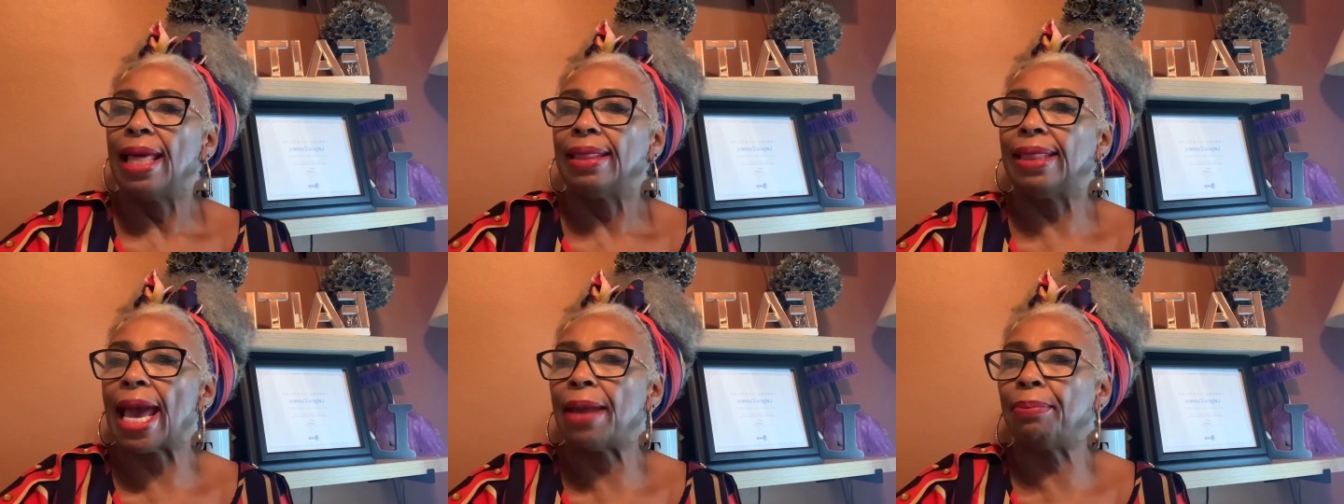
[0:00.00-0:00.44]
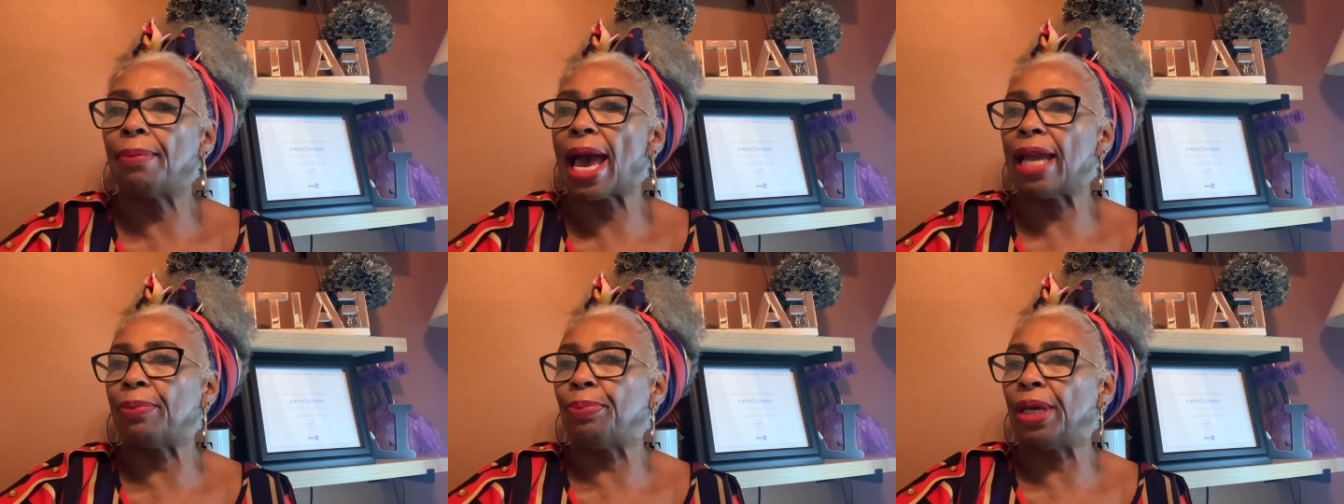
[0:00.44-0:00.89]
That
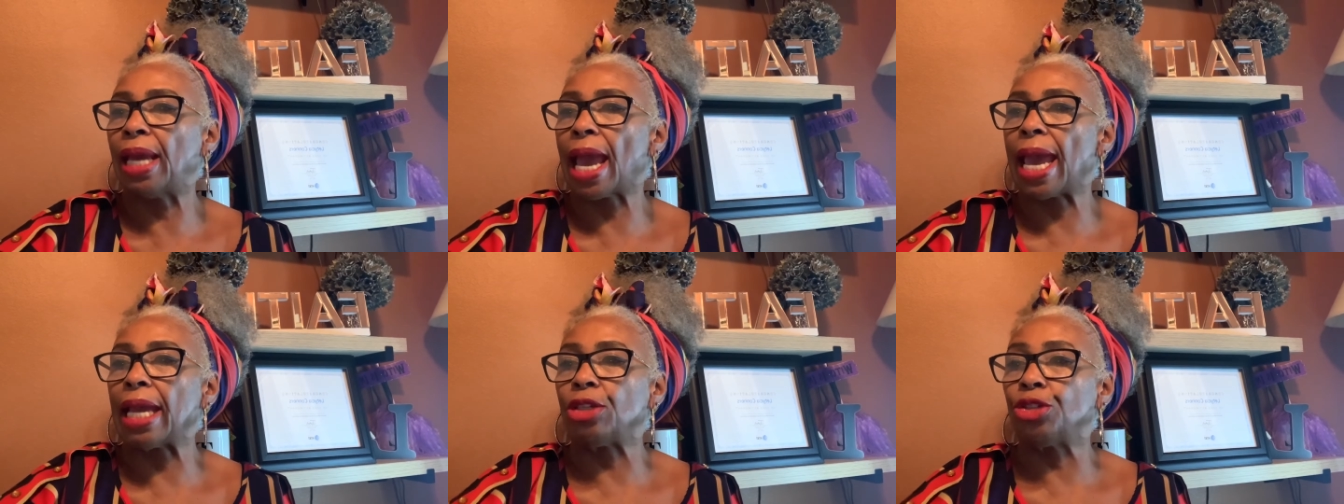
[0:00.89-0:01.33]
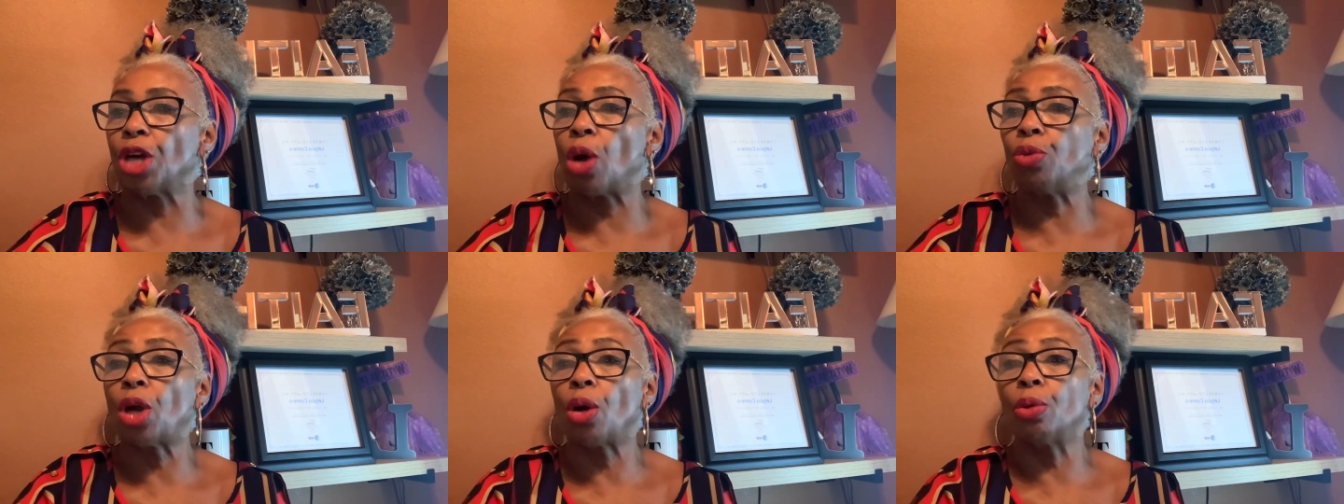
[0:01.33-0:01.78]
might be a
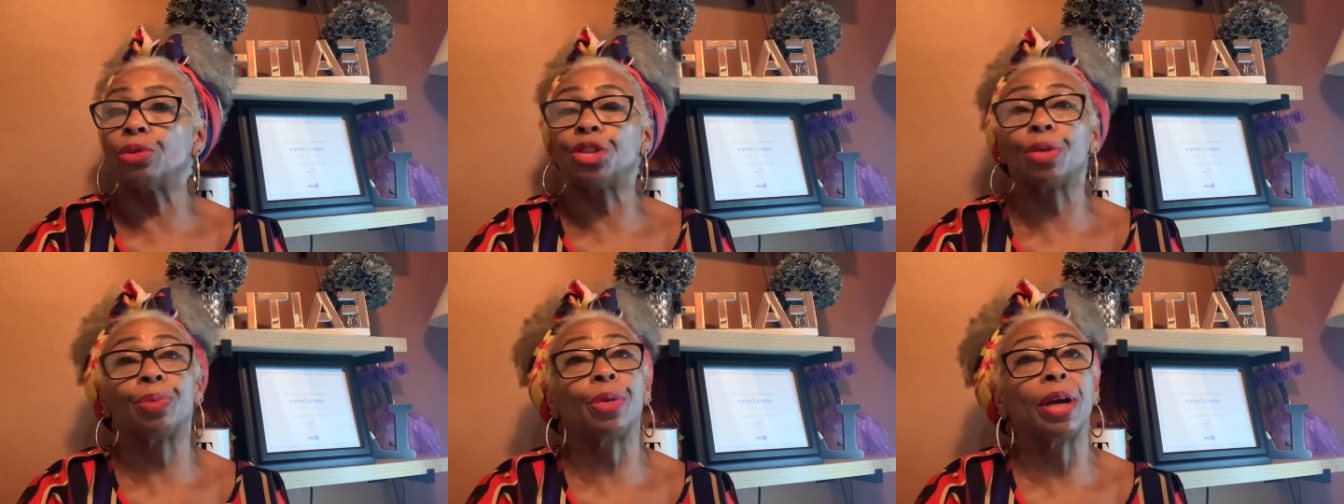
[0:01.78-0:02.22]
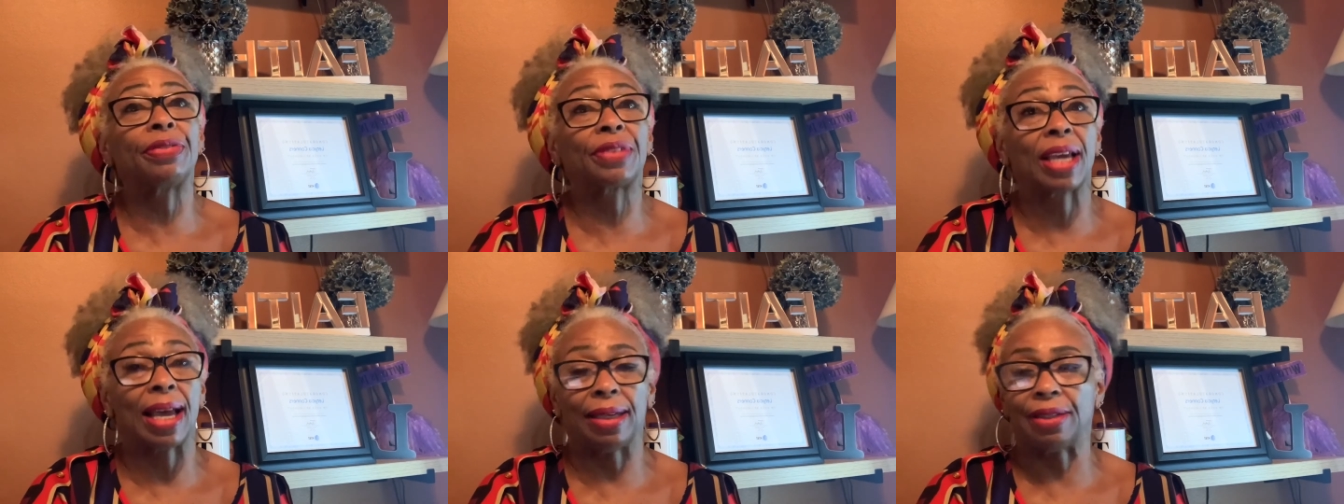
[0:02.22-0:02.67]
don't hold your
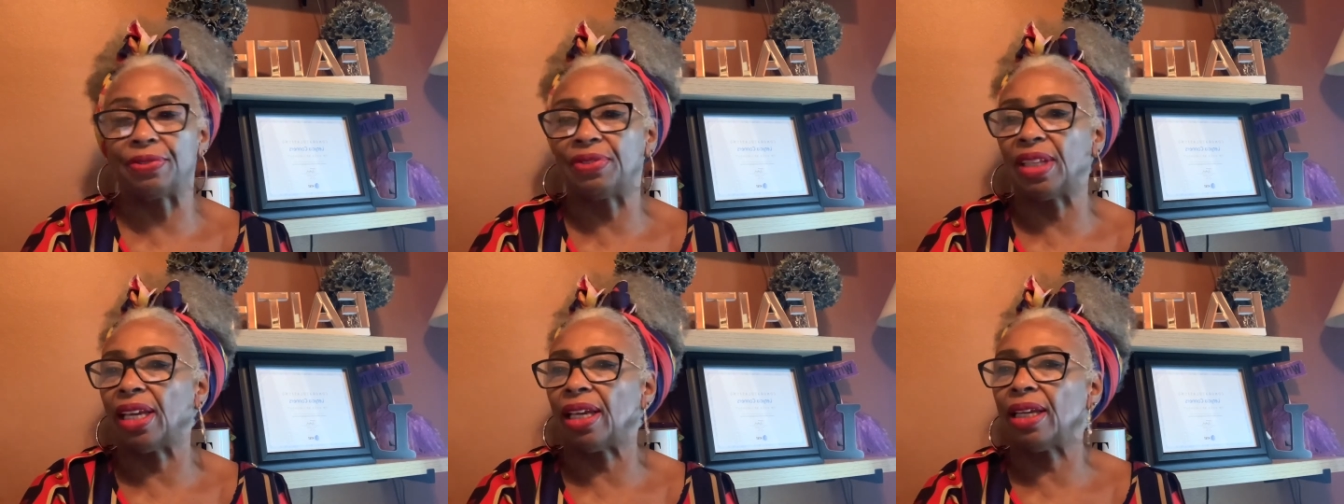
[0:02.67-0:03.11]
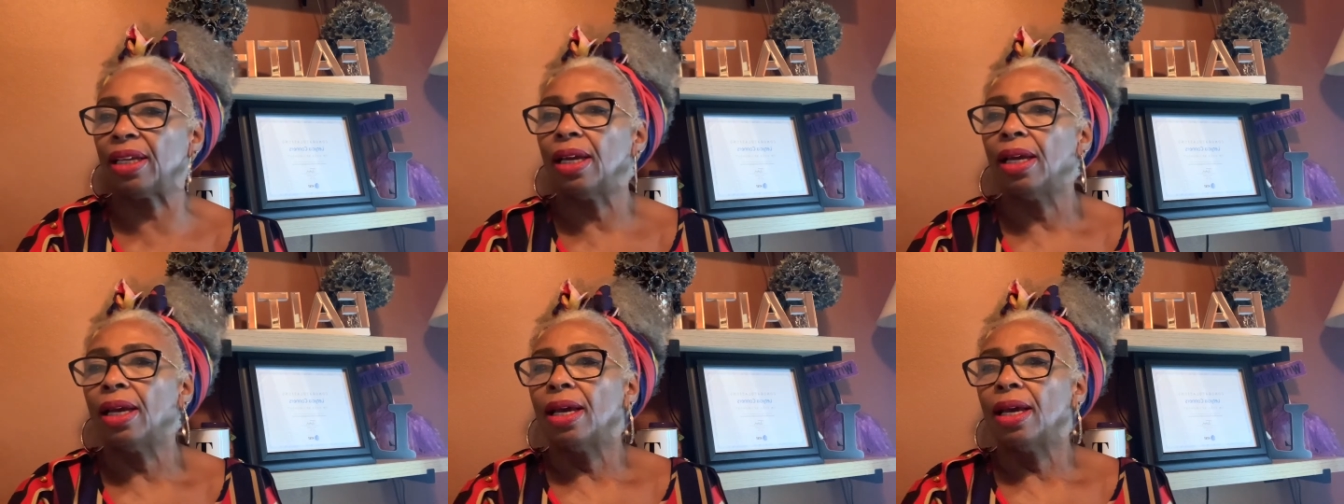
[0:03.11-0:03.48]
breath kind of thing.